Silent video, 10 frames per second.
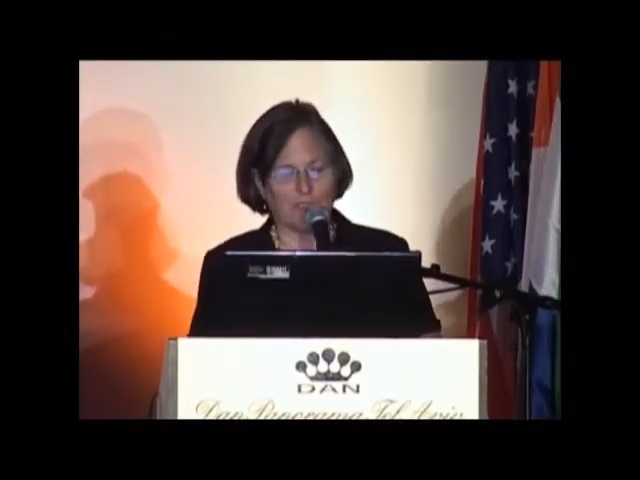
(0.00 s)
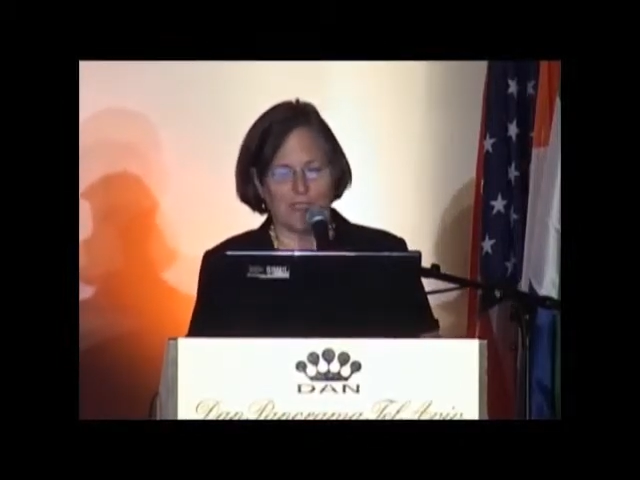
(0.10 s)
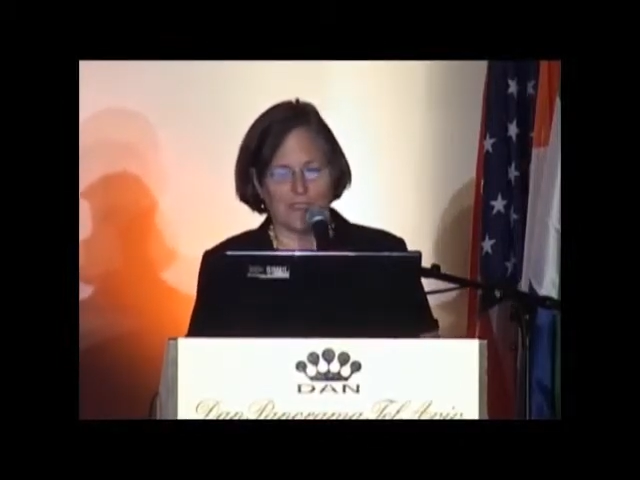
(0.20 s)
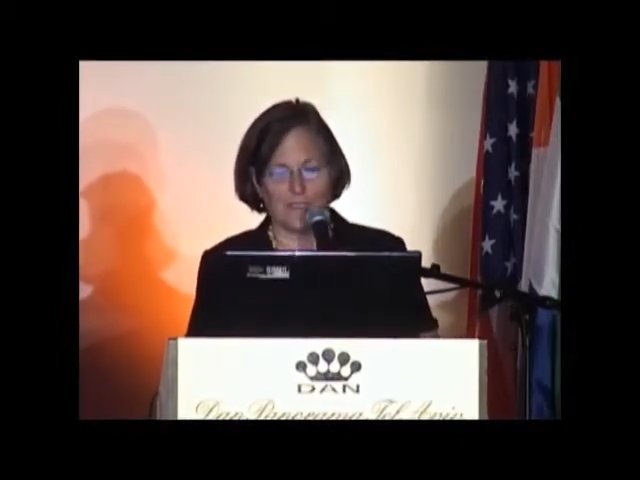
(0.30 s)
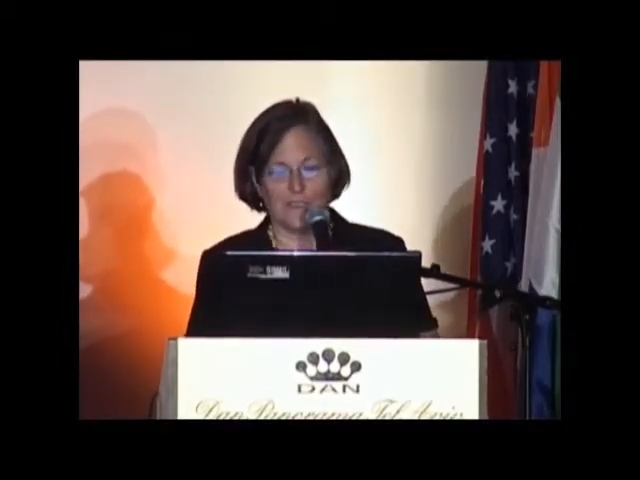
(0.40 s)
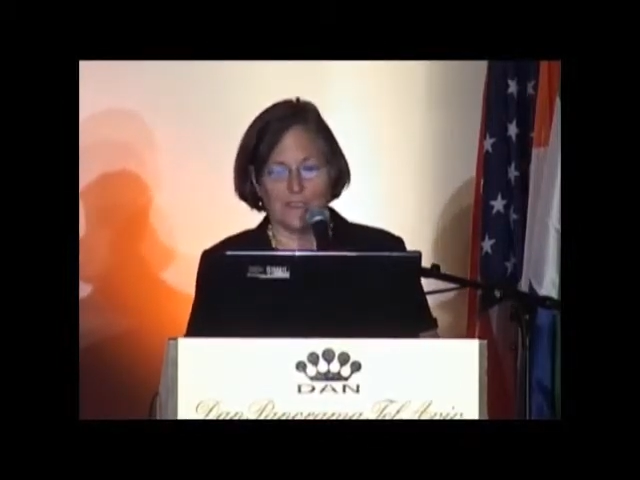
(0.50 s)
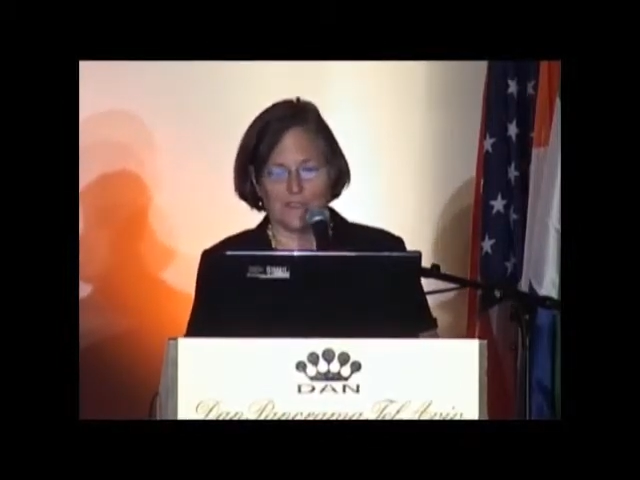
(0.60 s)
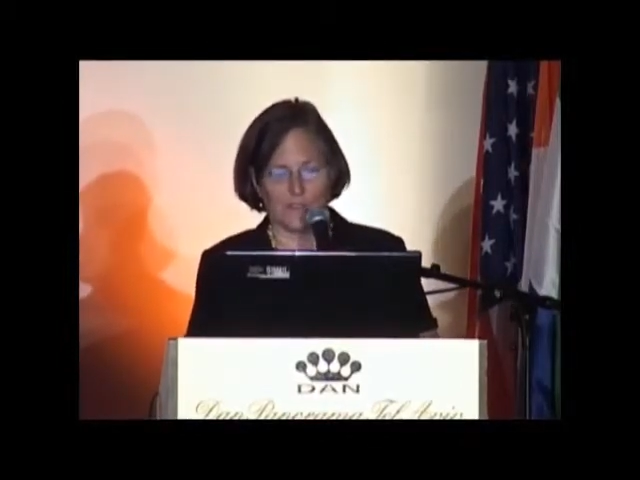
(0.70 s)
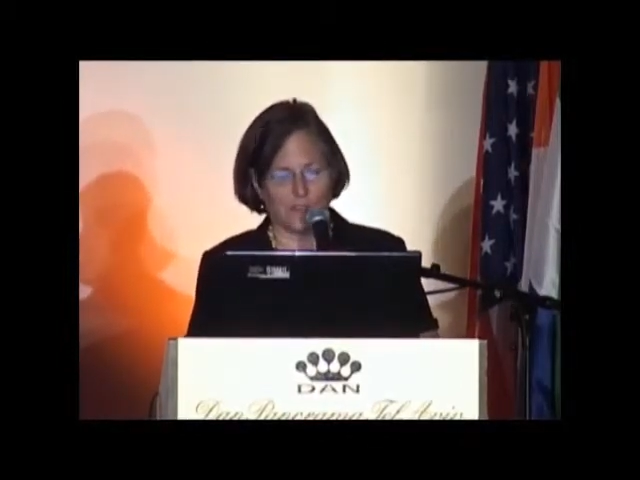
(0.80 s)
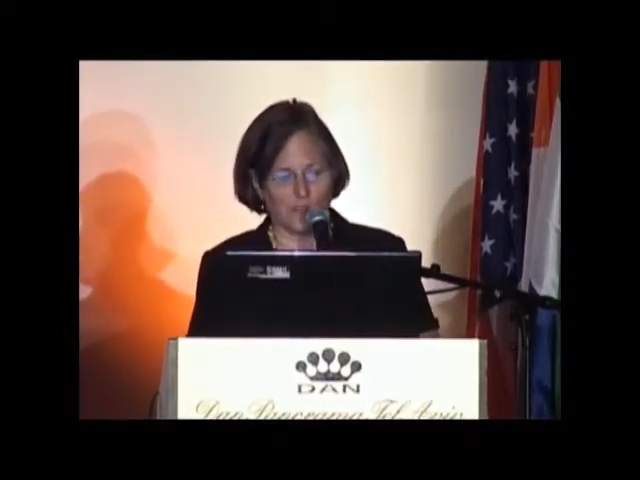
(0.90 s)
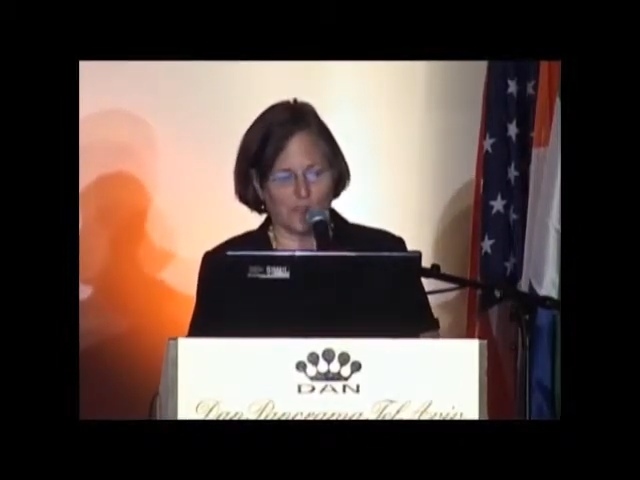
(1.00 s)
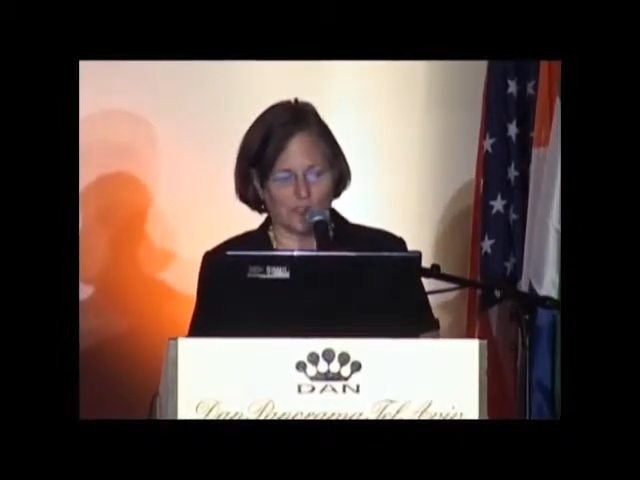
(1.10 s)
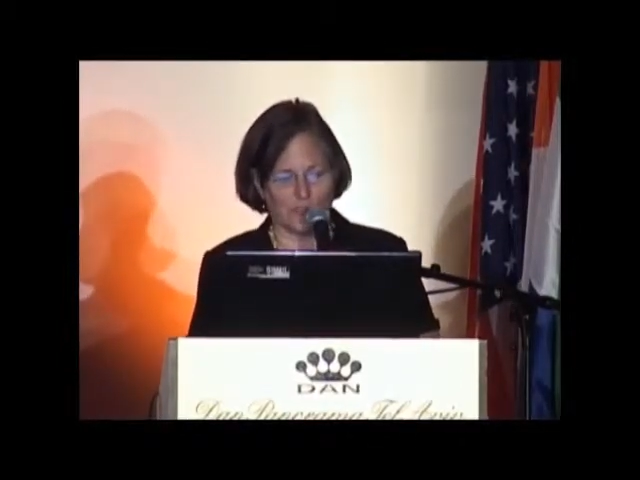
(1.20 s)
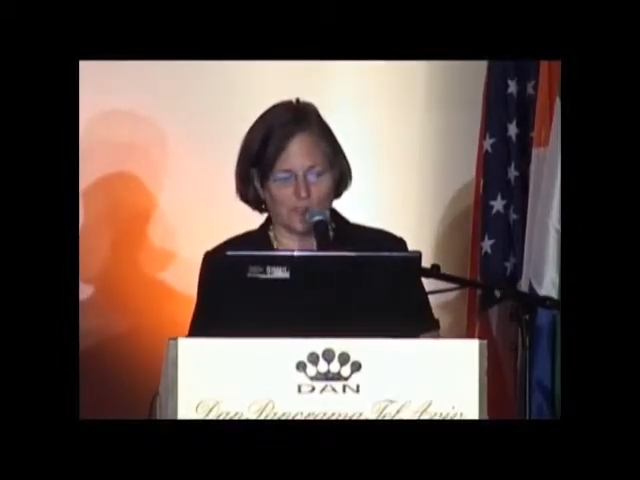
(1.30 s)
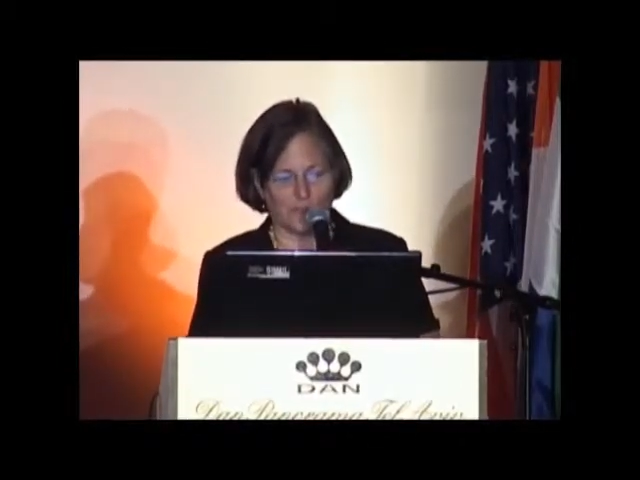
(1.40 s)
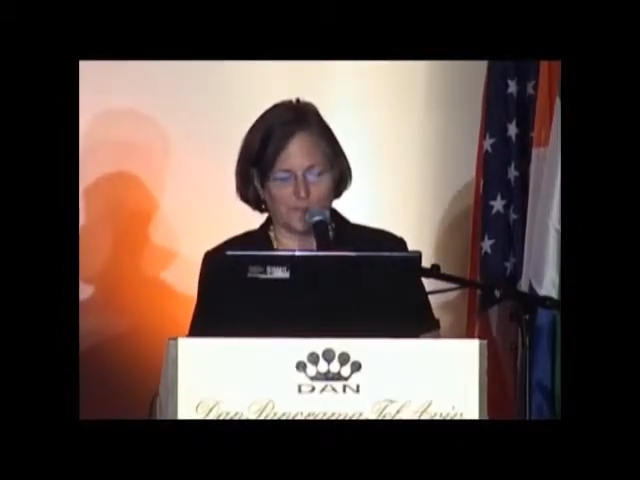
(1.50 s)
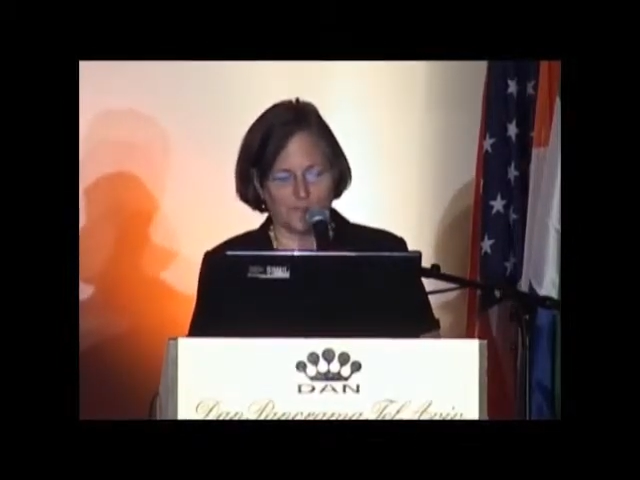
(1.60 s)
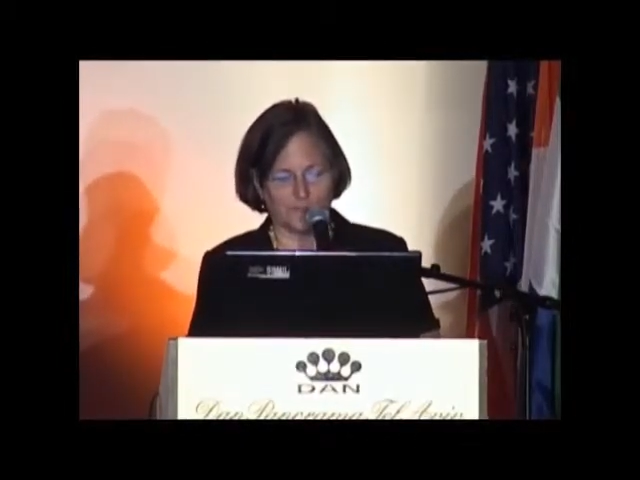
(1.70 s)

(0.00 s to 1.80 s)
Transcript: like institutions.